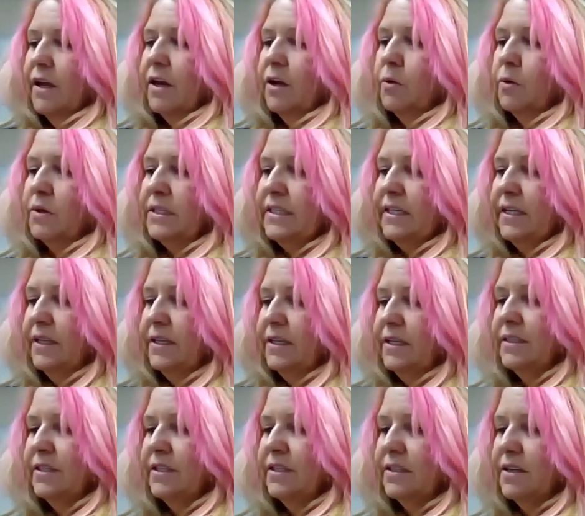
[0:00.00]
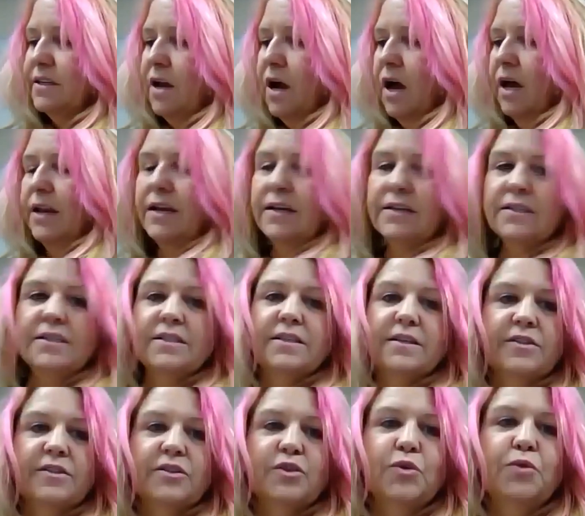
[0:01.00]
Gracilis does not
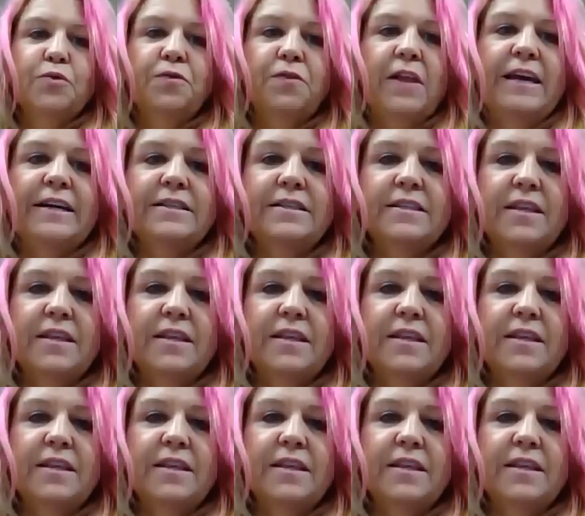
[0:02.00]
assist to flex